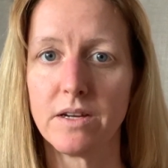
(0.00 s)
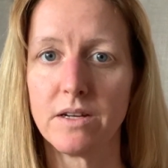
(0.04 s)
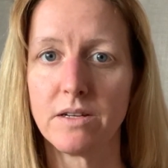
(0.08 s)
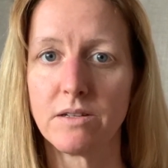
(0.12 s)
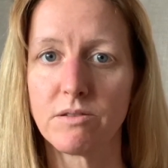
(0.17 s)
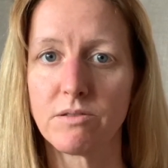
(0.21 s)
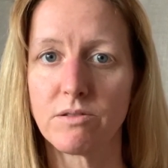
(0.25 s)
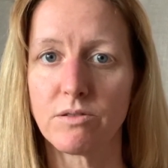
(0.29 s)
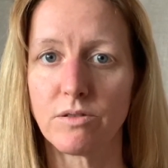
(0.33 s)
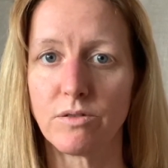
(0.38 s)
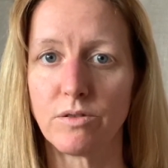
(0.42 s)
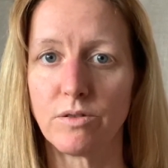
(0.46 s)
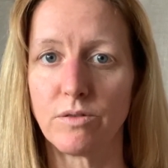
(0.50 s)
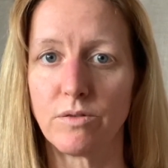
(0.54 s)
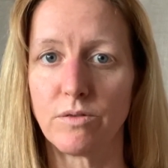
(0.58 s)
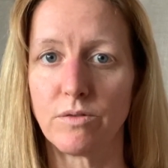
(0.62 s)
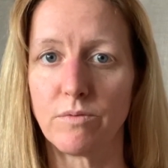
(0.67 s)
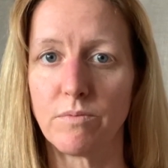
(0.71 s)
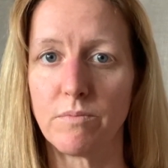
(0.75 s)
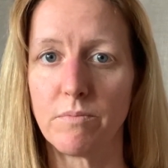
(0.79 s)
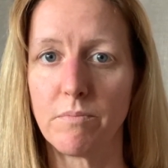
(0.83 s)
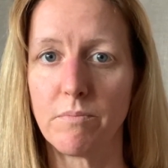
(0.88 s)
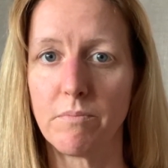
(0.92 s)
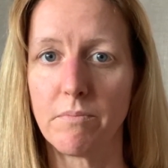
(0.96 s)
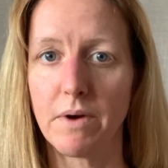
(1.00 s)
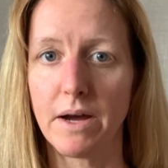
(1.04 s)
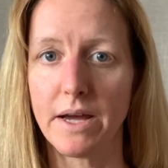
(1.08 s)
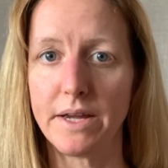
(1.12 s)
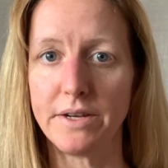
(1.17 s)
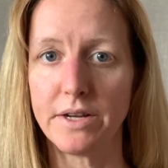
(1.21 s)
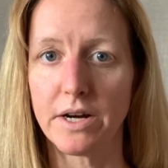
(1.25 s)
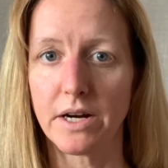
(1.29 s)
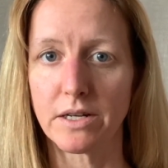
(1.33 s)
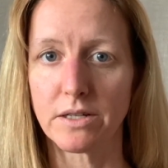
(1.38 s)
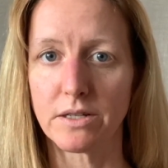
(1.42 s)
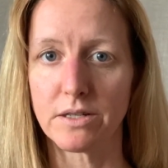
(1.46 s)
So my
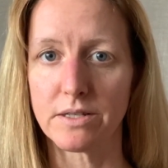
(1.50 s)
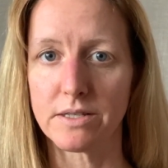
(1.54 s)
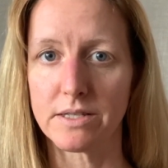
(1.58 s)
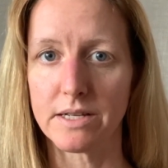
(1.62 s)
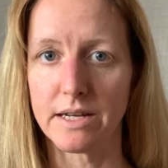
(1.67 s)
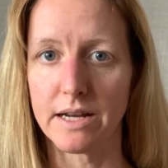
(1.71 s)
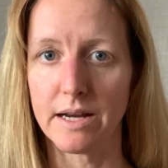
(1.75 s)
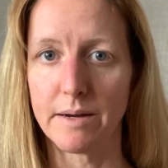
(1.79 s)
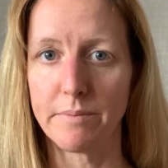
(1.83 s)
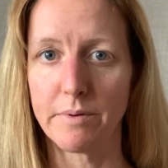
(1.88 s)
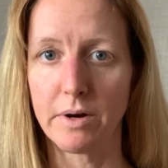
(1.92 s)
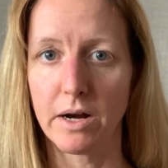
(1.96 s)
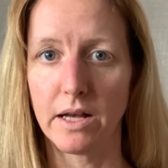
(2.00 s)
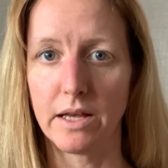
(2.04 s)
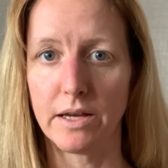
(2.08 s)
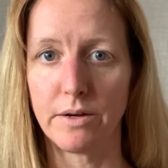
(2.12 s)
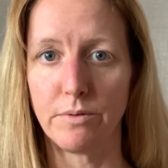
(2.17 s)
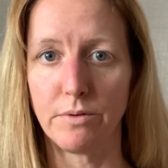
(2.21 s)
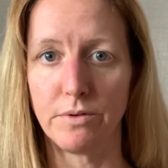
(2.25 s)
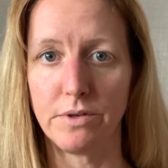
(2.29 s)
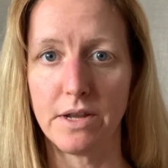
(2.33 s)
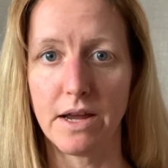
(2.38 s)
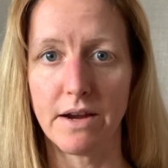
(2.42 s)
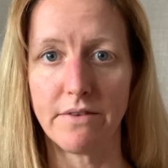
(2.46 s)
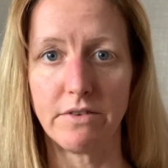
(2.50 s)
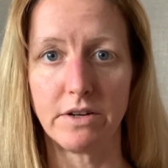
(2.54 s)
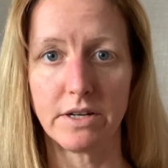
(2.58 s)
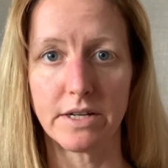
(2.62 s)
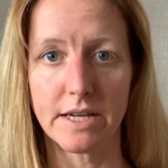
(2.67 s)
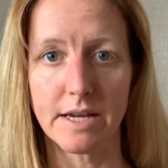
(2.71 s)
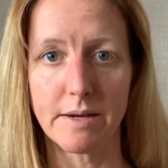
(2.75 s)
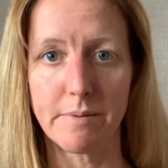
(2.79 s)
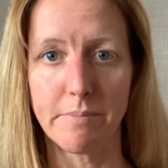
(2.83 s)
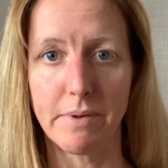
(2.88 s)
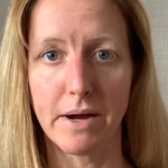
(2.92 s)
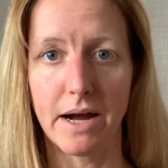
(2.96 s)
doctor said I probably will never
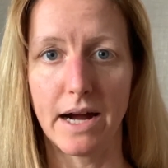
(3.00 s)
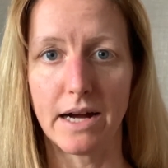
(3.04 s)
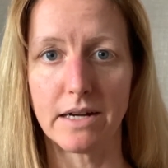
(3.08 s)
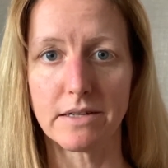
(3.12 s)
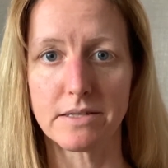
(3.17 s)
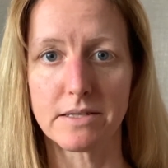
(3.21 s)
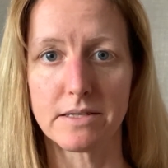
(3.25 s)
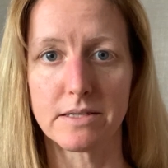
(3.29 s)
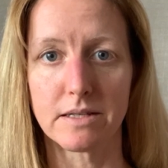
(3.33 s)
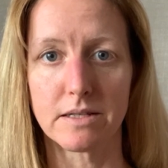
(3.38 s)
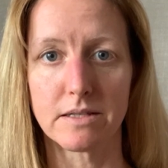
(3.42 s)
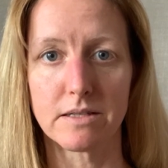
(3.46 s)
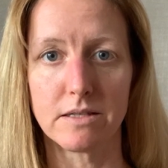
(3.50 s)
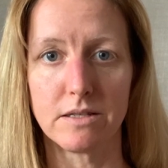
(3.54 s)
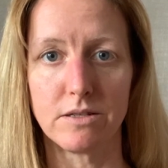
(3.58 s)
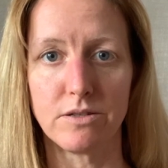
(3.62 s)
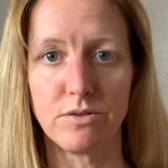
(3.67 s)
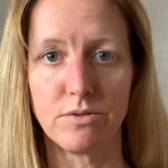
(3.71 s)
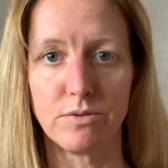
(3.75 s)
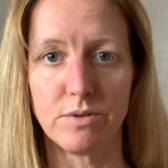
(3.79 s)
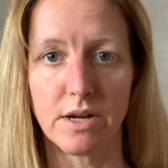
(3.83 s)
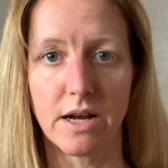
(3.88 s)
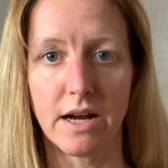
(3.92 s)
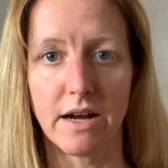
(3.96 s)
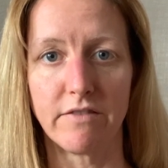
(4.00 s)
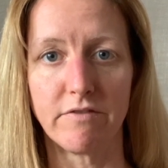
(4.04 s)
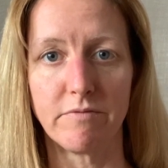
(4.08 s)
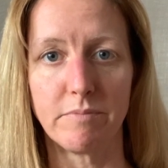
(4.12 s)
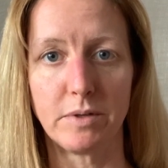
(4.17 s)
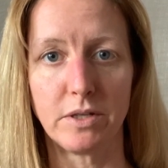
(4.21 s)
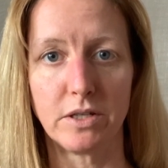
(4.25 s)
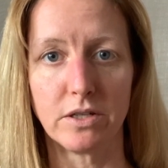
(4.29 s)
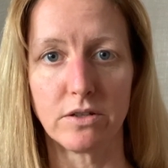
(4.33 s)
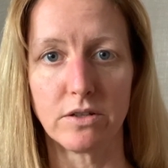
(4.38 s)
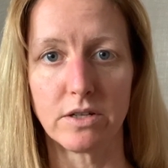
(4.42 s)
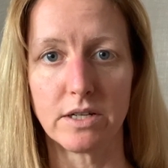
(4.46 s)
get past 62.5
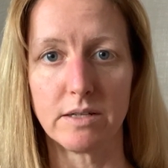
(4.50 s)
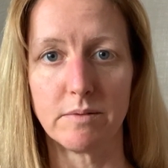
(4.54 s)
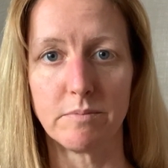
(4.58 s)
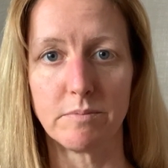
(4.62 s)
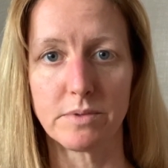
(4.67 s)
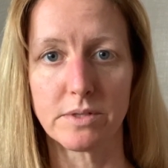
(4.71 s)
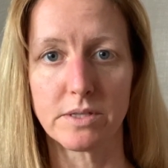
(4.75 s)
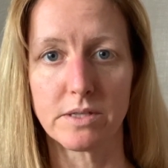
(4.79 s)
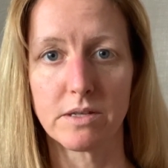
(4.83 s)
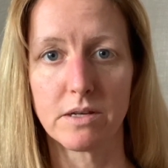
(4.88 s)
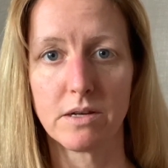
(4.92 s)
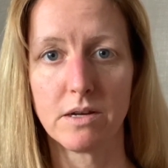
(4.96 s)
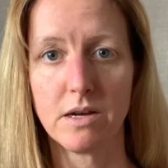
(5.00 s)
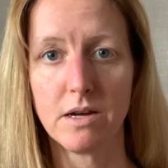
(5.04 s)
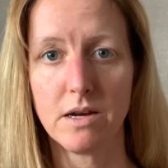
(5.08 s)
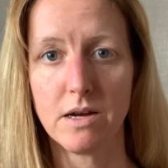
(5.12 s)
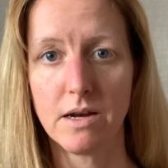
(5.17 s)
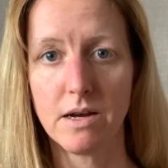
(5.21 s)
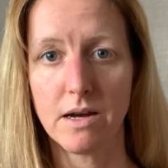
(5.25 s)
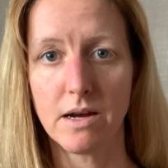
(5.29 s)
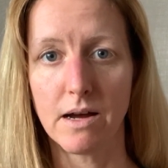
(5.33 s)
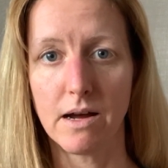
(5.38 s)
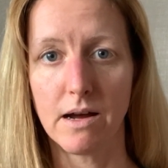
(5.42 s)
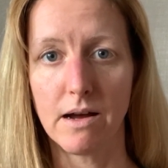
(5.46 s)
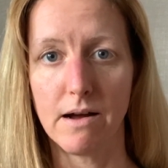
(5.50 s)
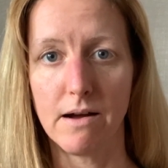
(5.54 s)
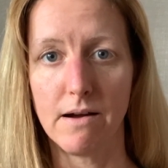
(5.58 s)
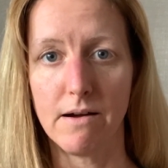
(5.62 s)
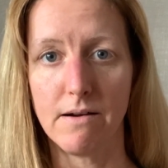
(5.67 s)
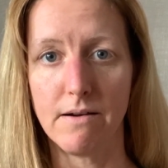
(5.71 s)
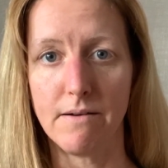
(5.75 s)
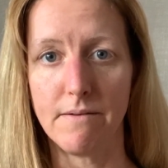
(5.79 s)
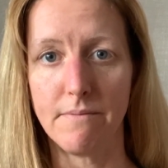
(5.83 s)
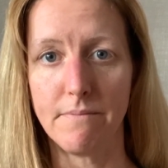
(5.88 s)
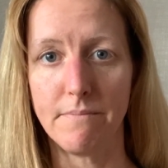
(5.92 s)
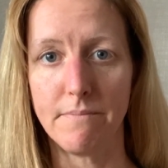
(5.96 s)
milligrams,
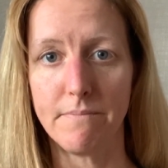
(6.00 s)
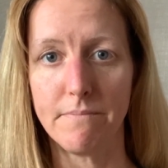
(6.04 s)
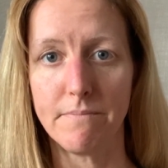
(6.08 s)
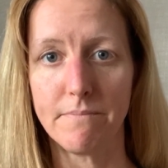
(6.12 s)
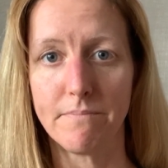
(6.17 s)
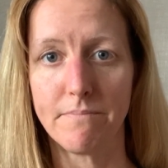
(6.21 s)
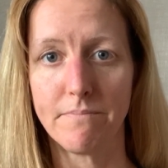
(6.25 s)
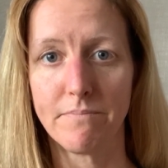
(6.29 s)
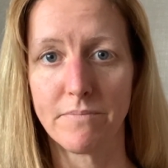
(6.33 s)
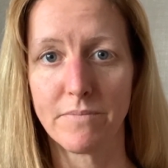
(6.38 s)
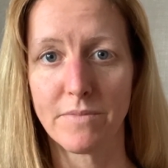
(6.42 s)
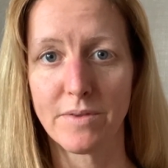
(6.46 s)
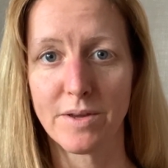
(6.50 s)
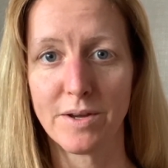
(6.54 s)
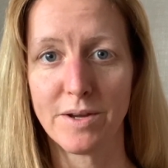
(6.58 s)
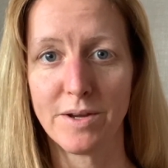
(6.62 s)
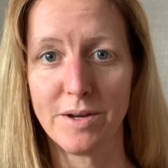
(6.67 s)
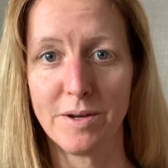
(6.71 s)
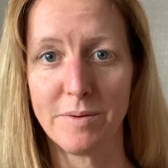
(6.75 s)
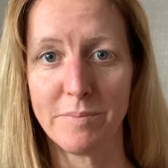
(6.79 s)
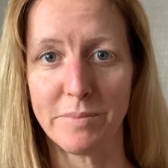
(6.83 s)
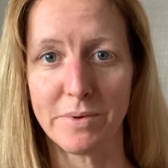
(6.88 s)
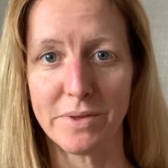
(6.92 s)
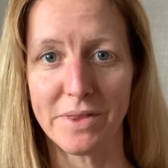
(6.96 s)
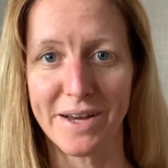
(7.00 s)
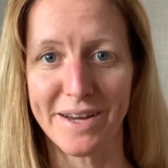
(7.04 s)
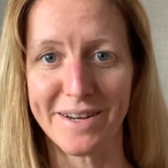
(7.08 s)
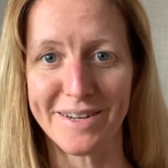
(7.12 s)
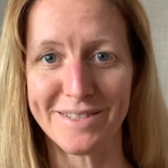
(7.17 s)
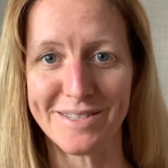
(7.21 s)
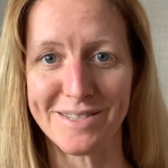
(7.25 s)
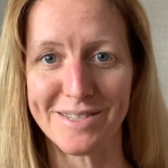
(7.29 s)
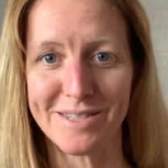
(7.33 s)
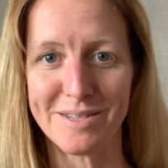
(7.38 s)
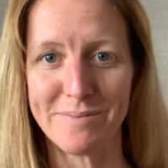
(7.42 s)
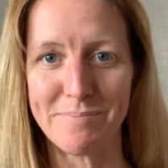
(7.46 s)
but that
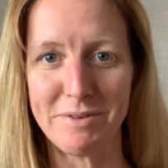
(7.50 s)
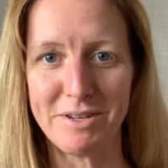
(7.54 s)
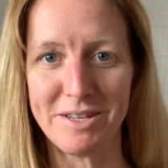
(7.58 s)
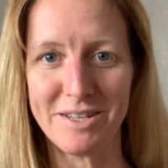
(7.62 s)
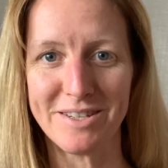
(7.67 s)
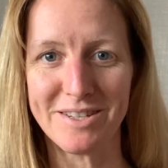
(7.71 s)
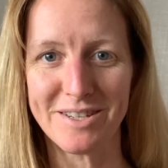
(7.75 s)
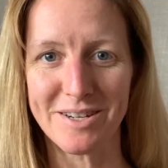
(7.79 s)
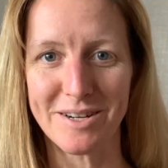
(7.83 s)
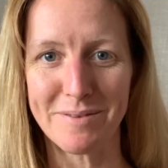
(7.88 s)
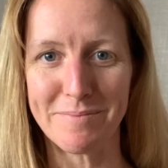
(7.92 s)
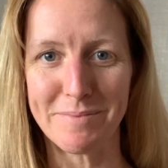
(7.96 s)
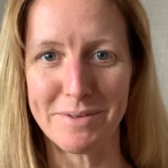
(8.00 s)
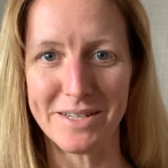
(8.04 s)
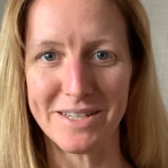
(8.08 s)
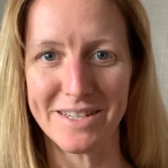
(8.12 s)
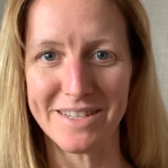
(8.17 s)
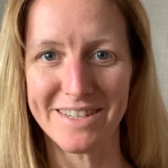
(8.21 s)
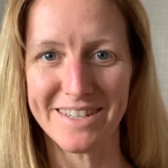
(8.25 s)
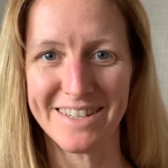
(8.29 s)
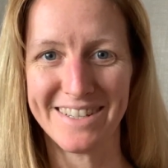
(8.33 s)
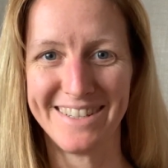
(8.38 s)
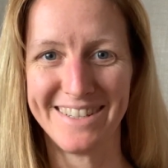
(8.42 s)
is to be determined.